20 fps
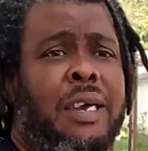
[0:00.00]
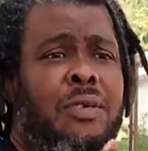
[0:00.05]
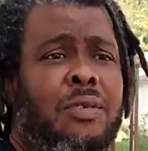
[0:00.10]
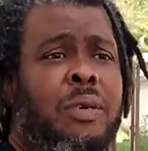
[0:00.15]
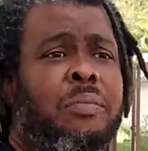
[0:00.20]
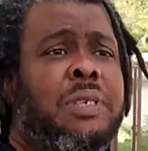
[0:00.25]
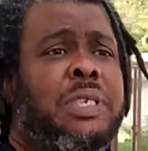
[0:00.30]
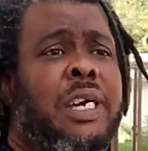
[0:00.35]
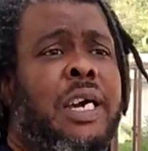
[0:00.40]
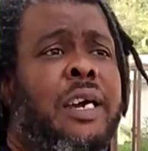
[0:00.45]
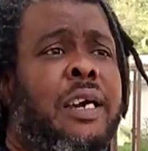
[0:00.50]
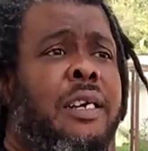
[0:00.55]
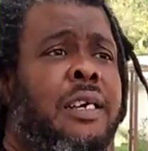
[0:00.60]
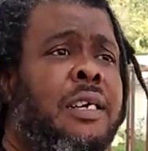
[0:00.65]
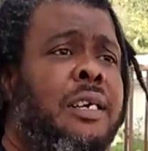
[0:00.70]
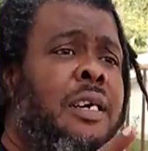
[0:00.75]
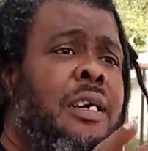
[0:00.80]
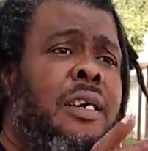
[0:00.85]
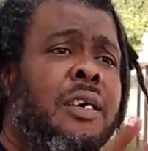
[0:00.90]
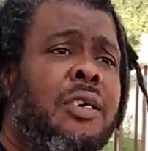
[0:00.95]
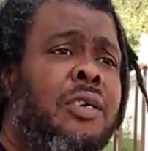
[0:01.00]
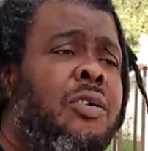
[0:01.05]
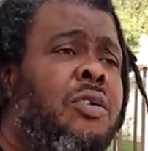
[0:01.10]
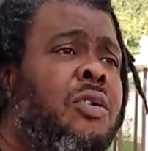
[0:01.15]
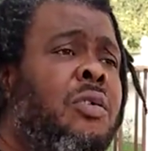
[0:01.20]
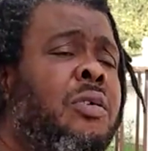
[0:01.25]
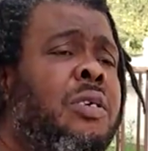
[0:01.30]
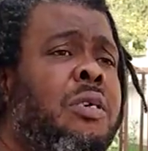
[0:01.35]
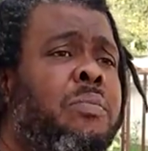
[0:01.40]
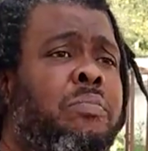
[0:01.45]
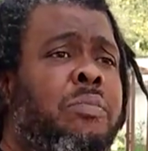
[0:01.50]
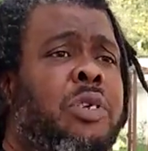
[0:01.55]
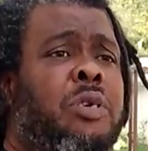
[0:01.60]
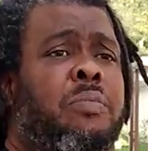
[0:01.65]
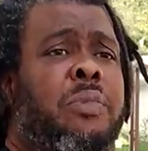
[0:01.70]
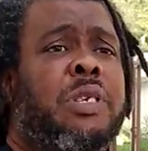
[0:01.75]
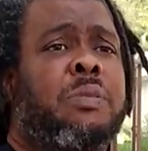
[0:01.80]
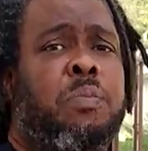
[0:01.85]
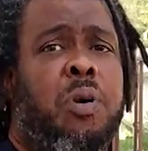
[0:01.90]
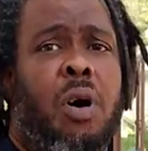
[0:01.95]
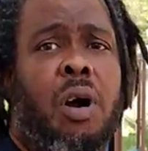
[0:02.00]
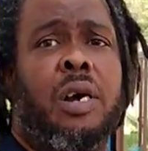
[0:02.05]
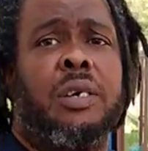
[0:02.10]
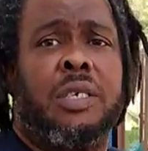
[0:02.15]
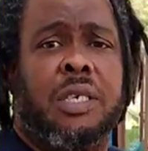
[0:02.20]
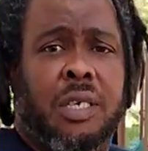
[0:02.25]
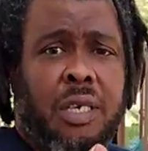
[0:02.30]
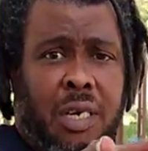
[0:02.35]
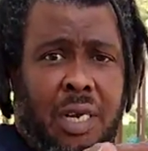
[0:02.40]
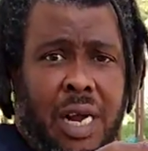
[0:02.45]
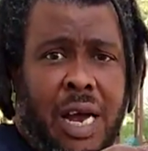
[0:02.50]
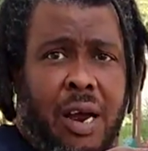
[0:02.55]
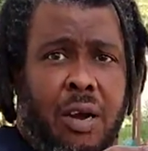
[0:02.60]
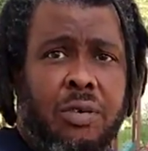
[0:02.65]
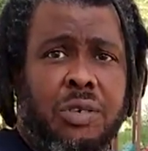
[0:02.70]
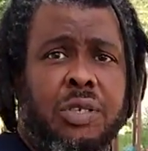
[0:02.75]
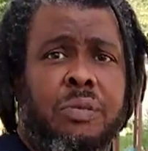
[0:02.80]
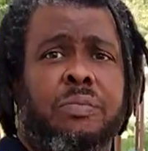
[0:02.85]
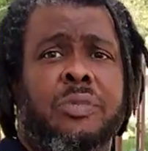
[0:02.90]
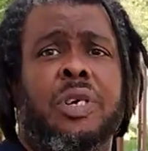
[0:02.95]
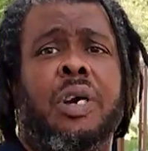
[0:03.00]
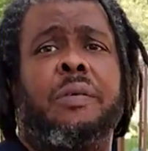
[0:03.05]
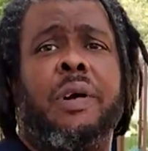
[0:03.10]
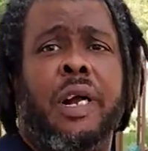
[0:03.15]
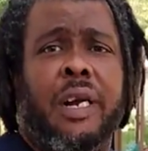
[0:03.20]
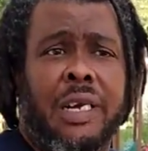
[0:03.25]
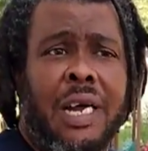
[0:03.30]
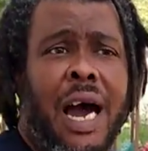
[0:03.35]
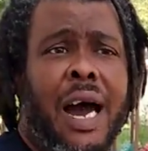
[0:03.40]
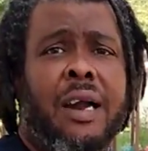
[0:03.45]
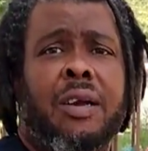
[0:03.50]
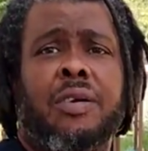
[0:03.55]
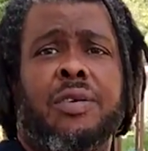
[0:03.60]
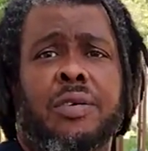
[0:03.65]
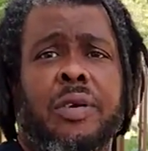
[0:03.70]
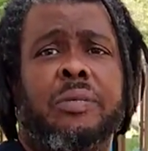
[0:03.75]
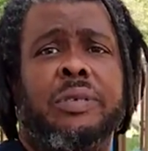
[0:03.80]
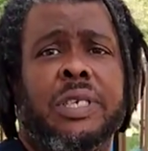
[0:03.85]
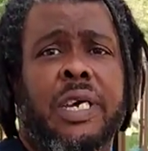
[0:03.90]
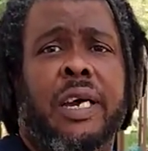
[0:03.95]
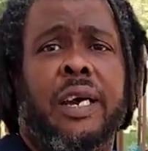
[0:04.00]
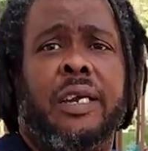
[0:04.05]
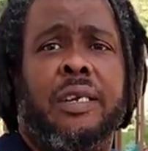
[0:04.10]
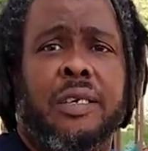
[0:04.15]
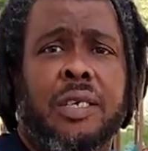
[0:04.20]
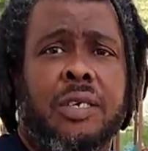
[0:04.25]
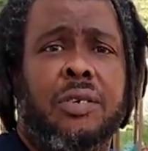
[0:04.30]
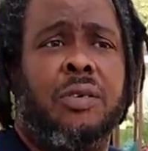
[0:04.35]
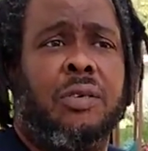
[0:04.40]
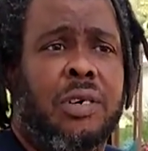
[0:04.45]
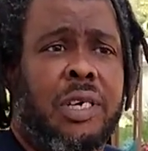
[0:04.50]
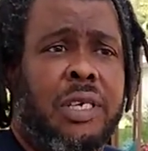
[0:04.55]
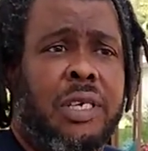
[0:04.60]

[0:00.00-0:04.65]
you know what I'm saying? To Miss Parks, I heard you on her daughter. You know what I'm saying?